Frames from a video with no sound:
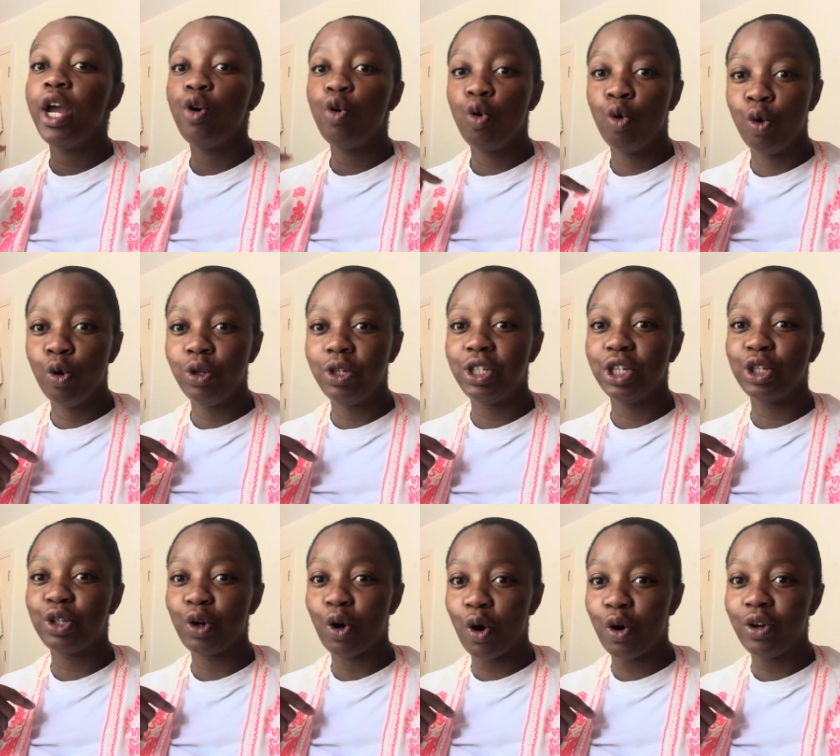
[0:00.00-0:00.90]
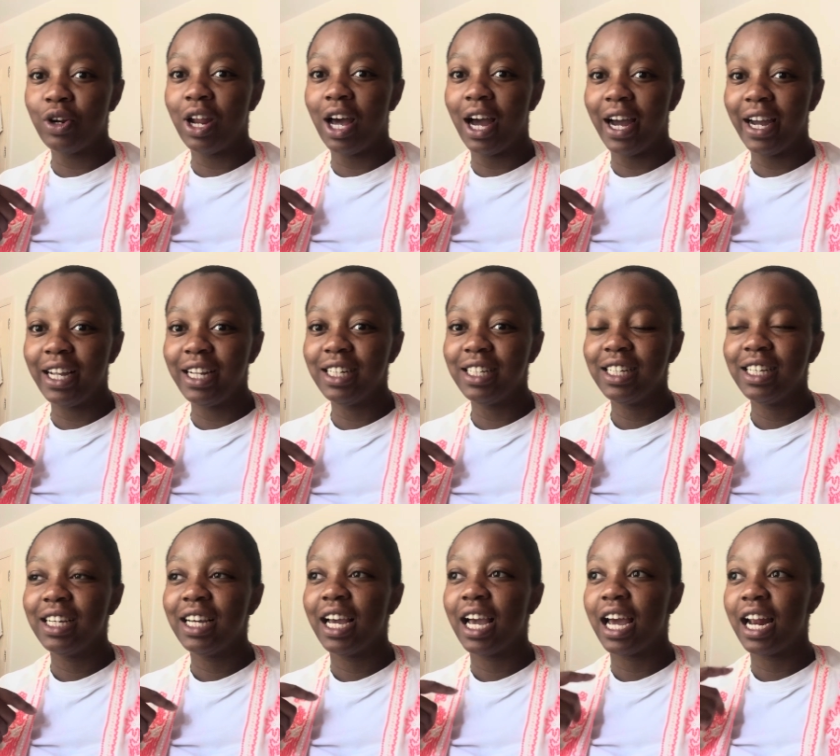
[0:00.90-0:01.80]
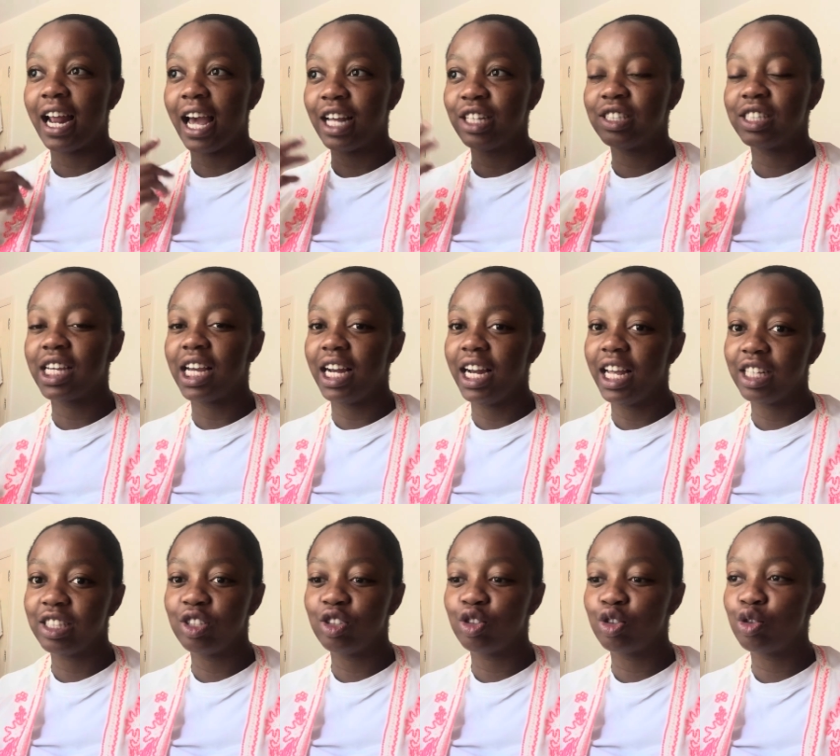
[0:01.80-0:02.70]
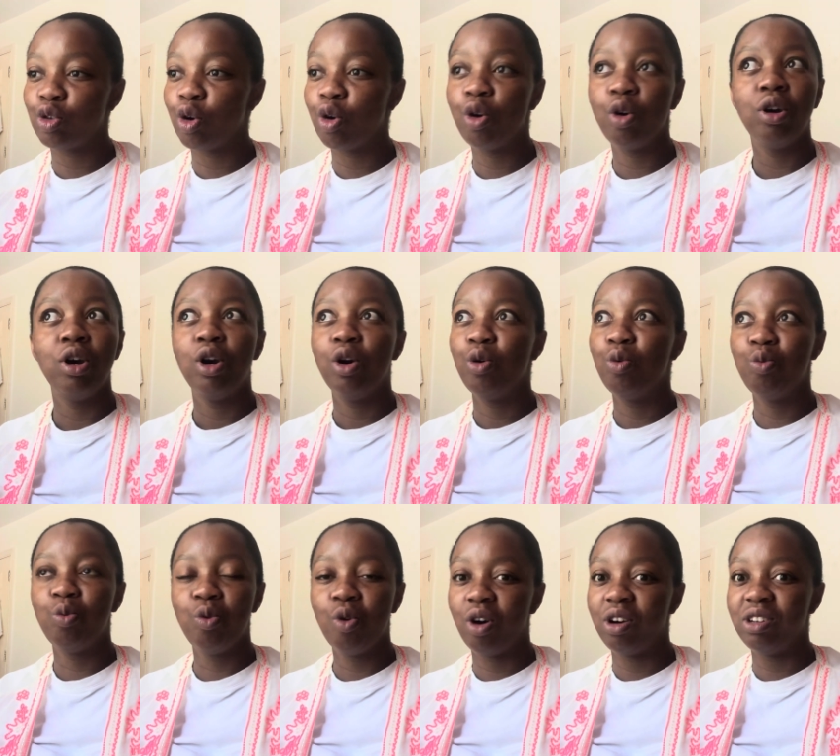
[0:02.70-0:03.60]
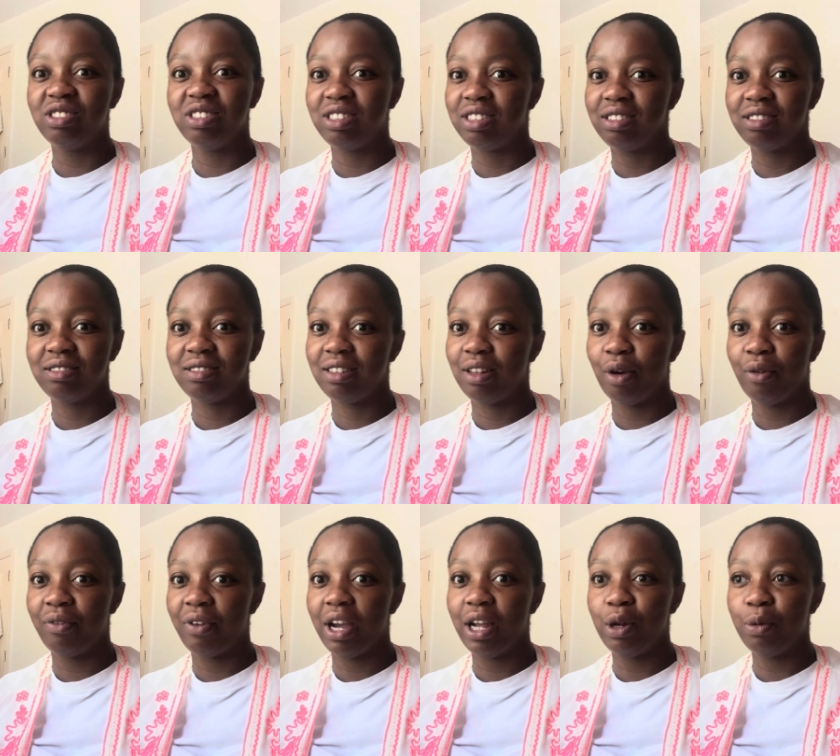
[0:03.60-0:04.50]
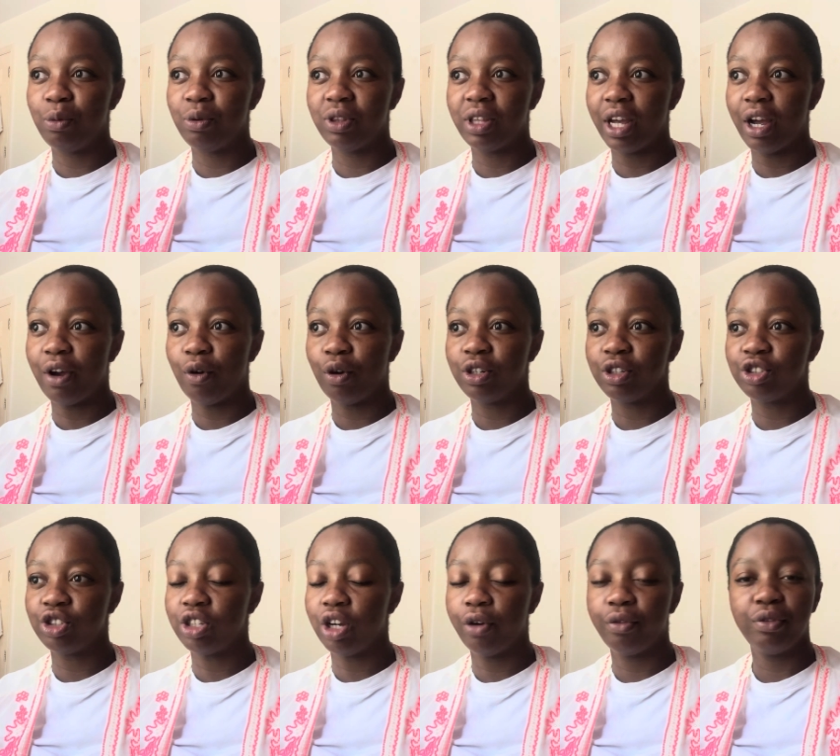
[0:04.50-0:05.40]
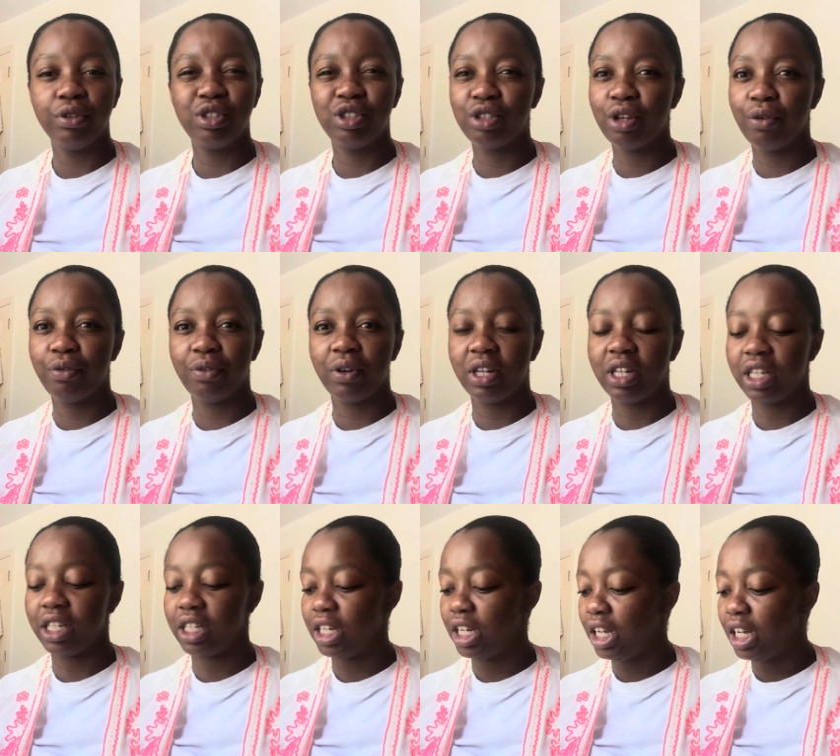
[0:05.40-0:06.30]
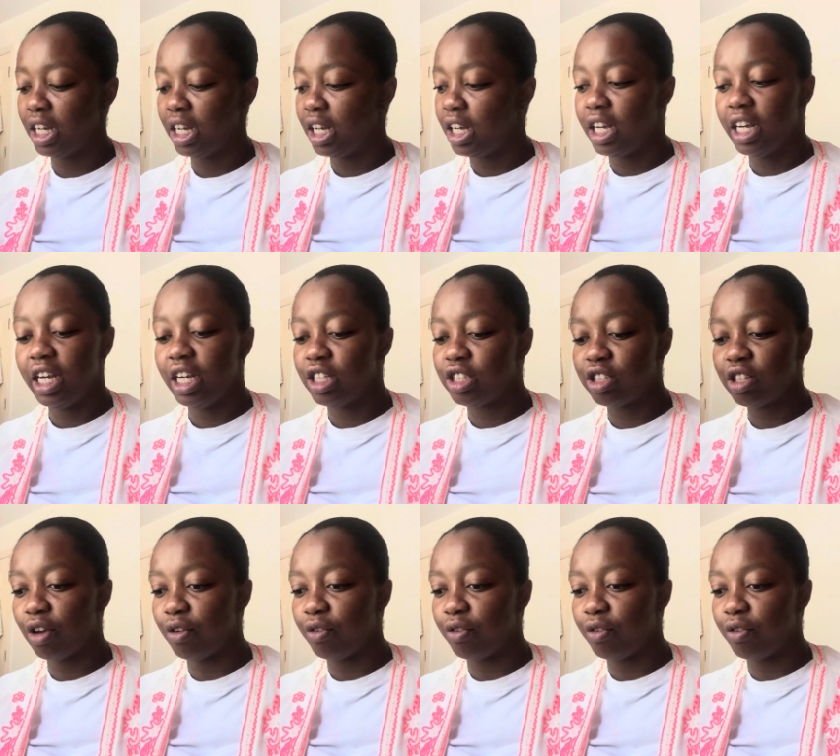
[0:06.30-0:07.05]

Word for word: ordered online and had to collect in store was available there on the shelf it's so funny it's so